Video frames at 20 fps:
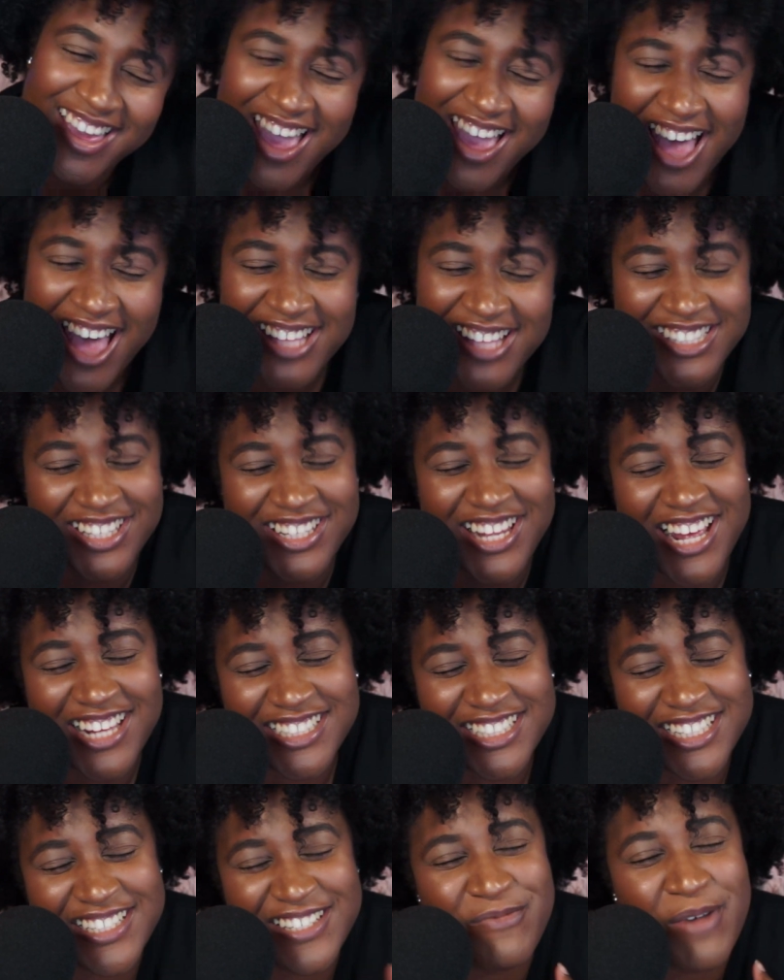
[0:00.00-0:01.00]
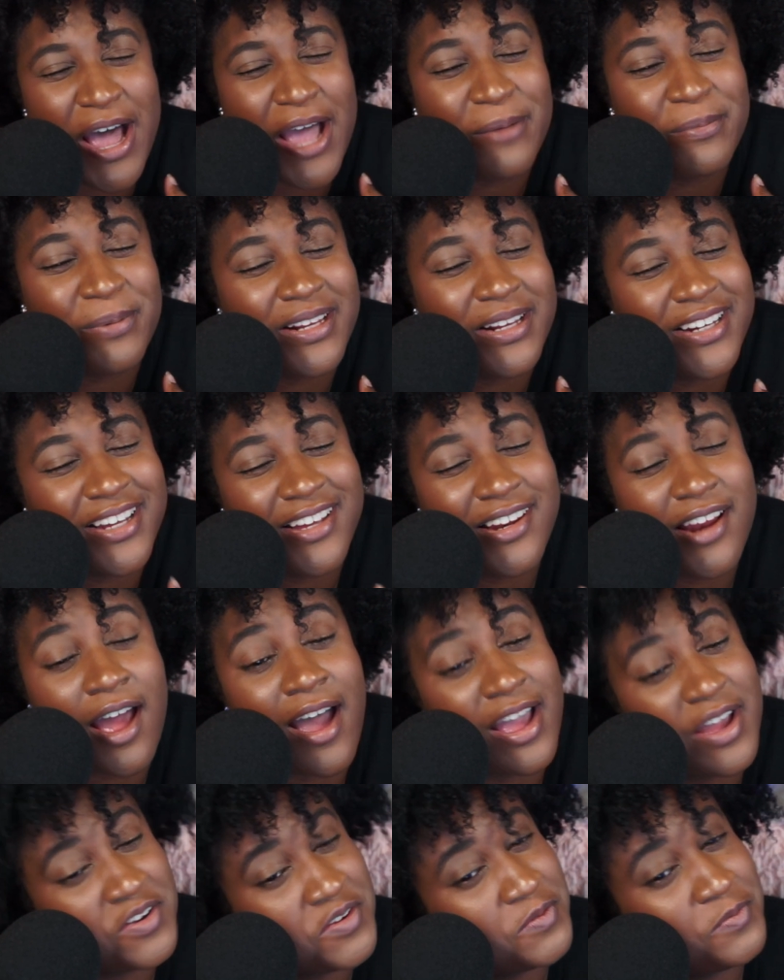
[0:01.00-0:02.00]
So that's just my opinion.
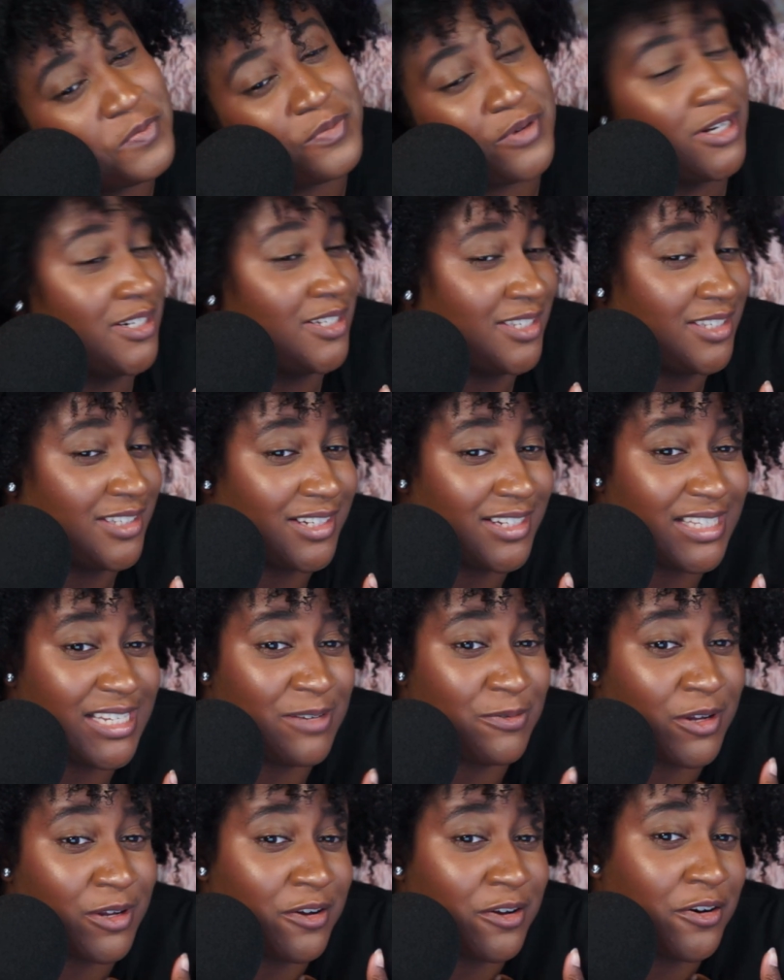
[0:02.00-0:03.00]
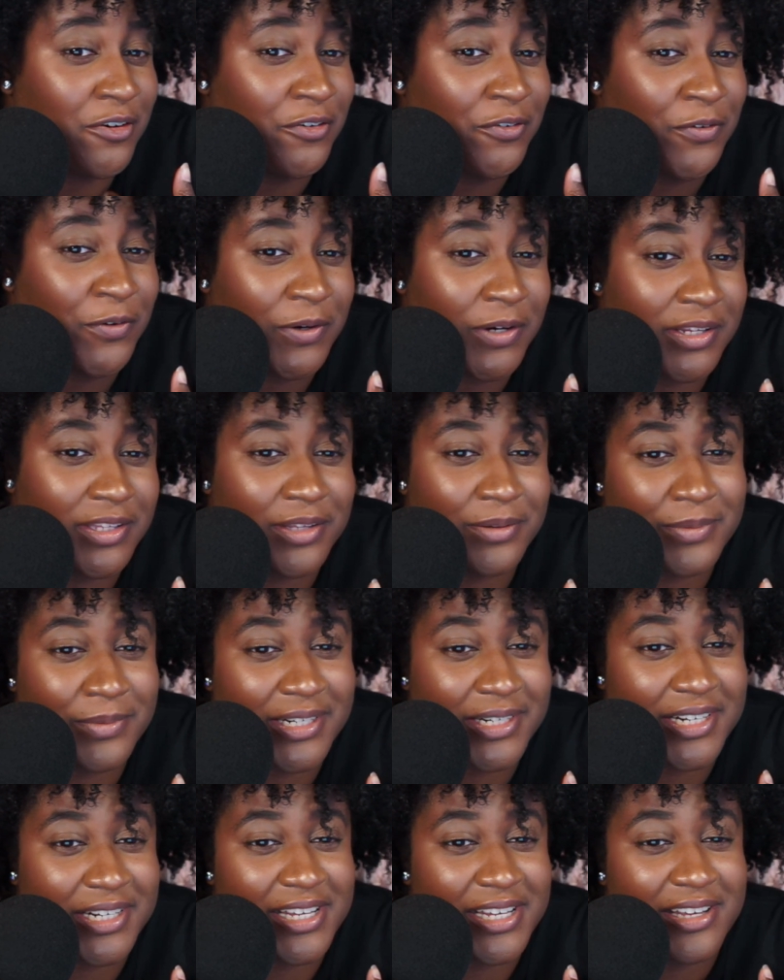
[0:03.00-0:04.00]
I personally would go for the
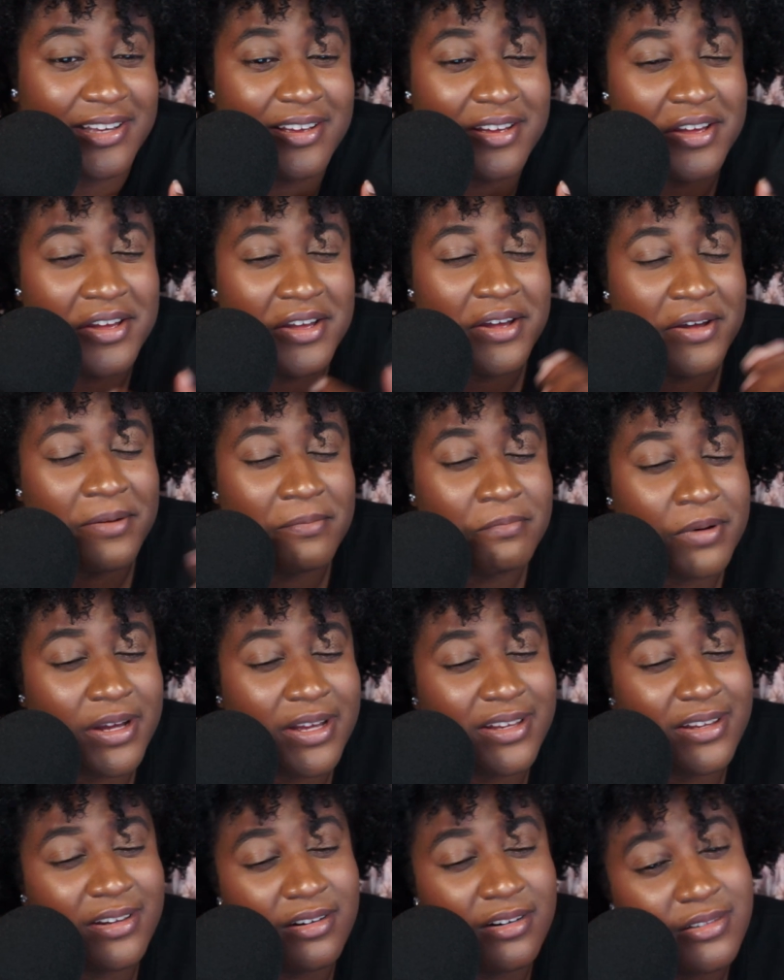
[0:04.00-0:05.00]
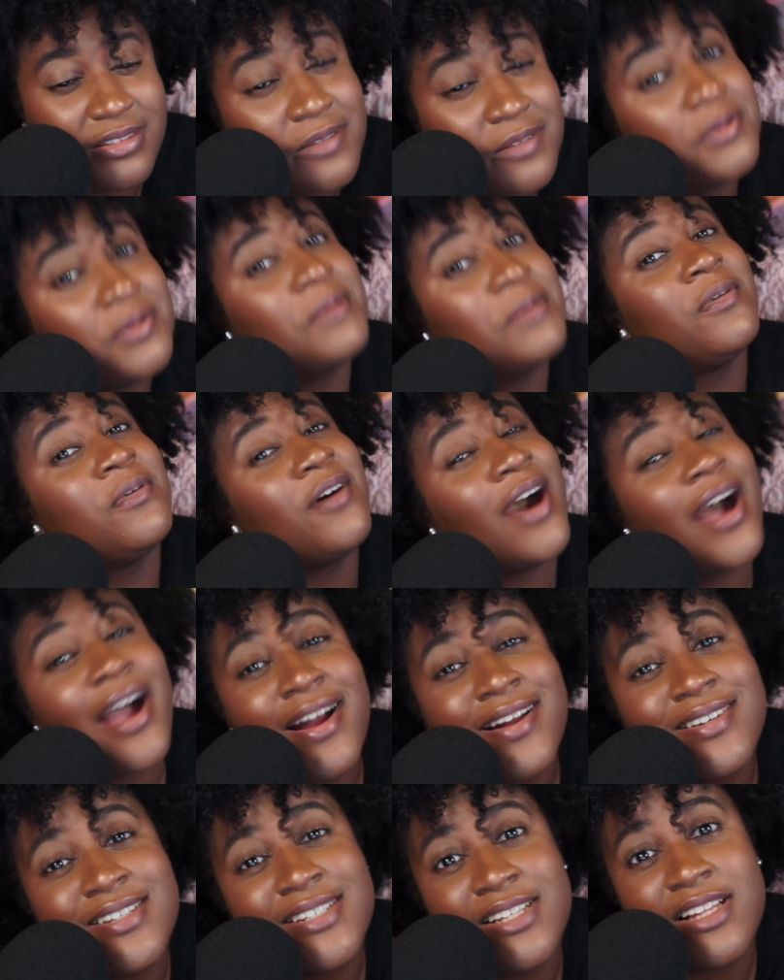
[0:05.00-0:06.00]
money. But you know, some people
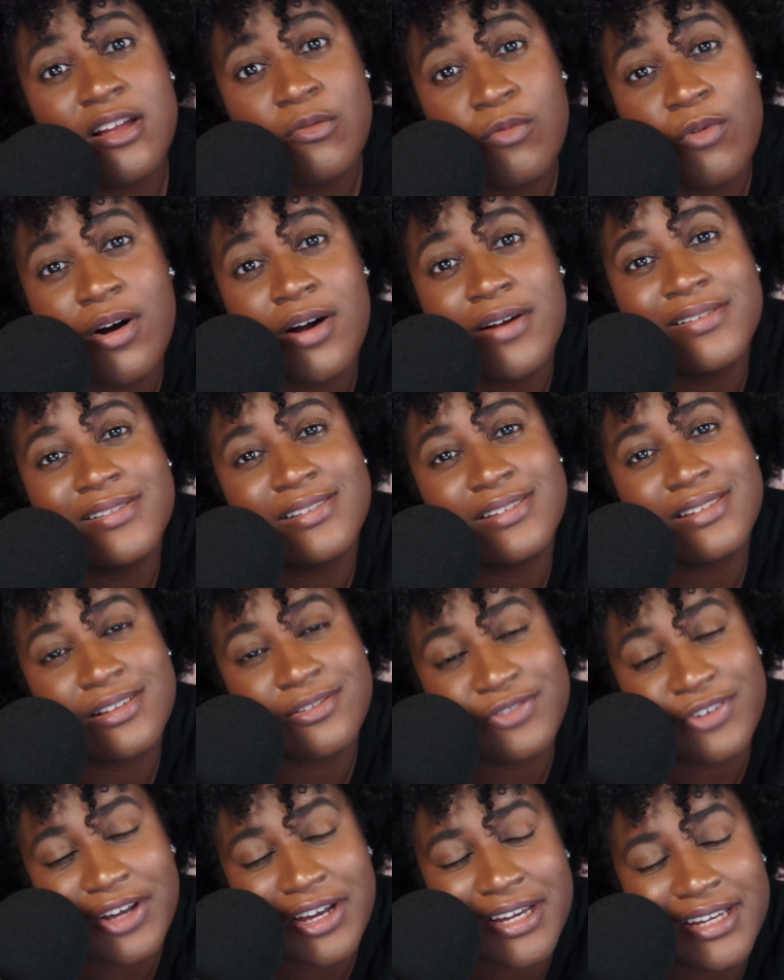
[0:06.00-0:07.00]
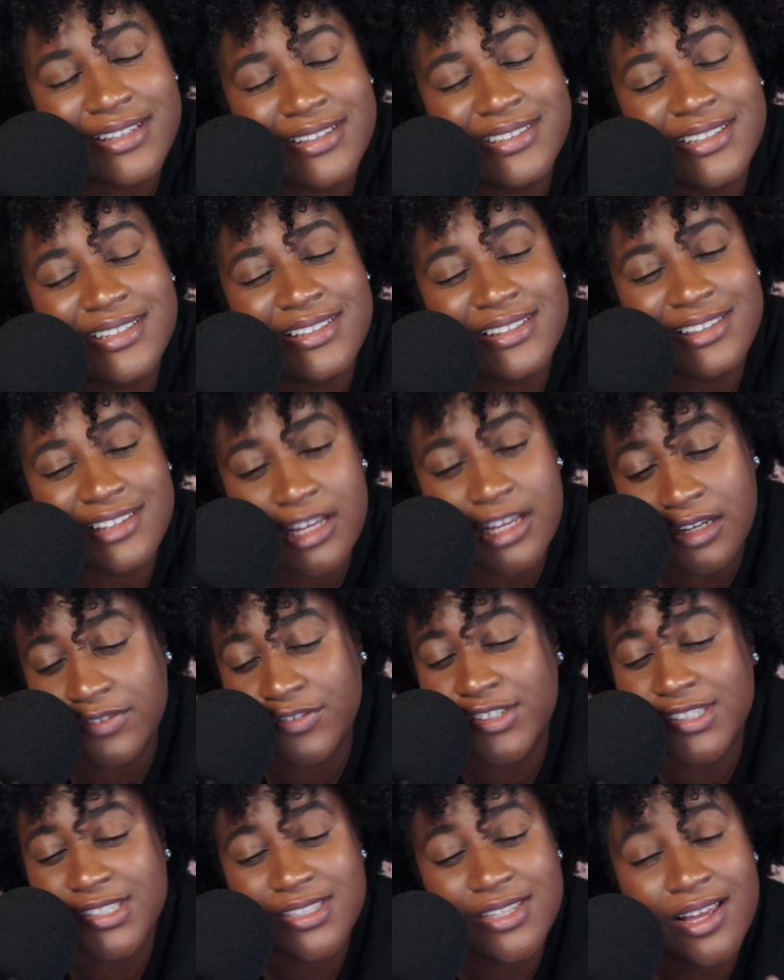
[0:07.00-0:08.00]
actually want to find love.
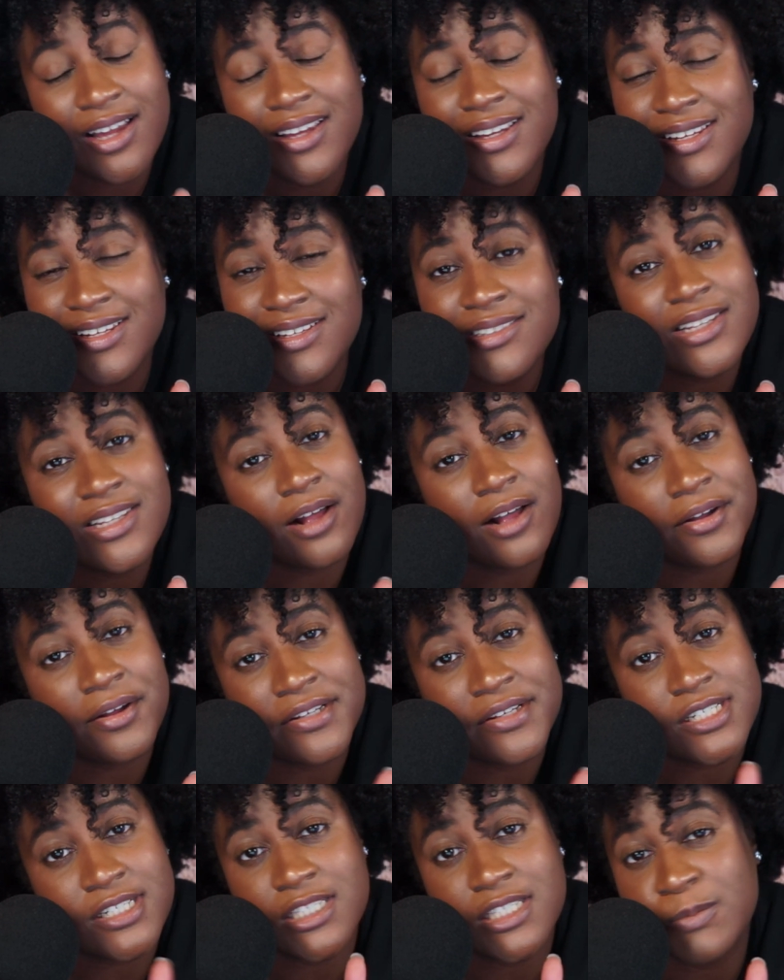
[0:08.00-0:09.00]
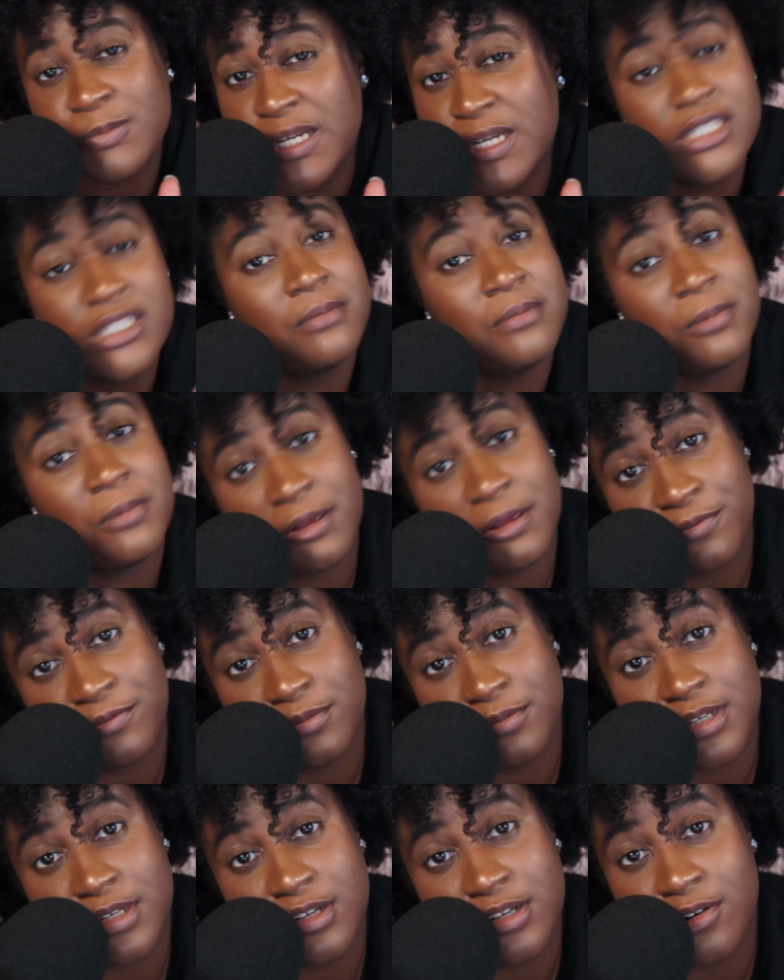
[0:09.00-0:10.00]
It's not easy out here, especially being from
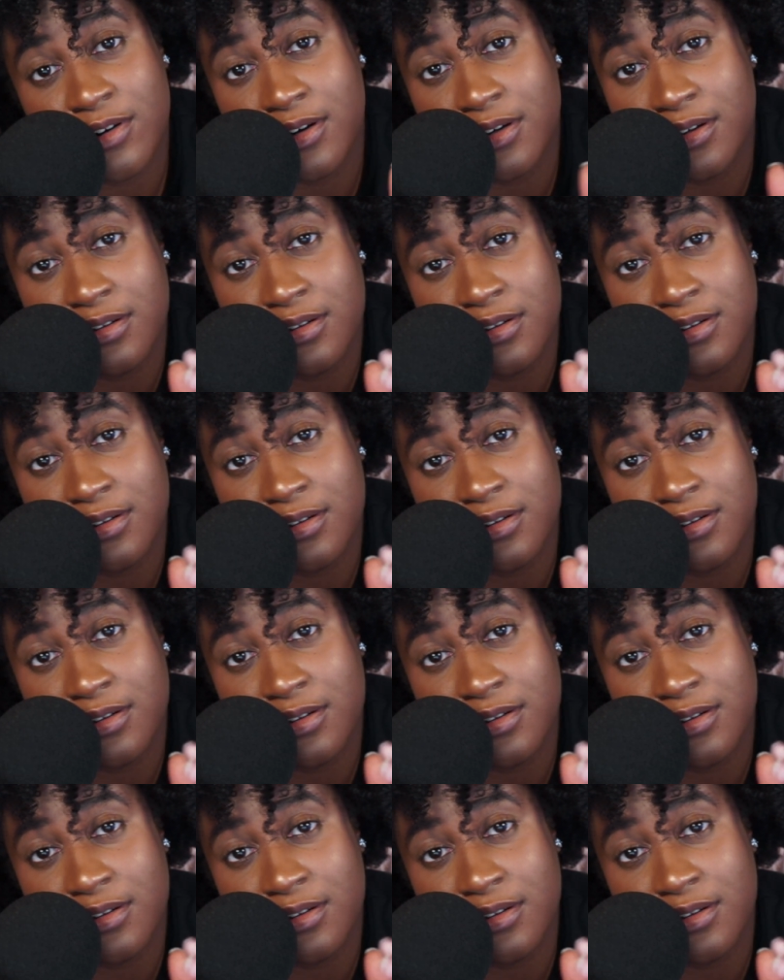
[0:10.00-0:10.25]
New York.